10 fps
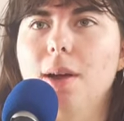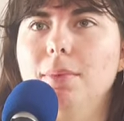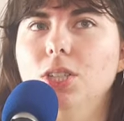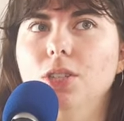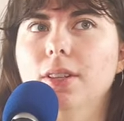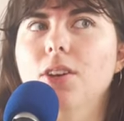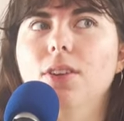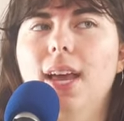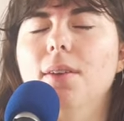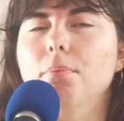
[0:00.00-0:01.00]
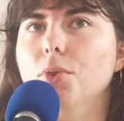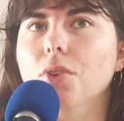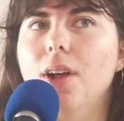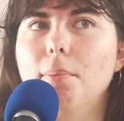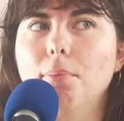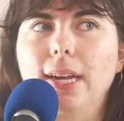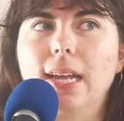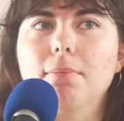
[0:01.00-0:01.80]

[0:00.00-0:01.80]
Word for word: I mean, she literally had a brutal upbringing,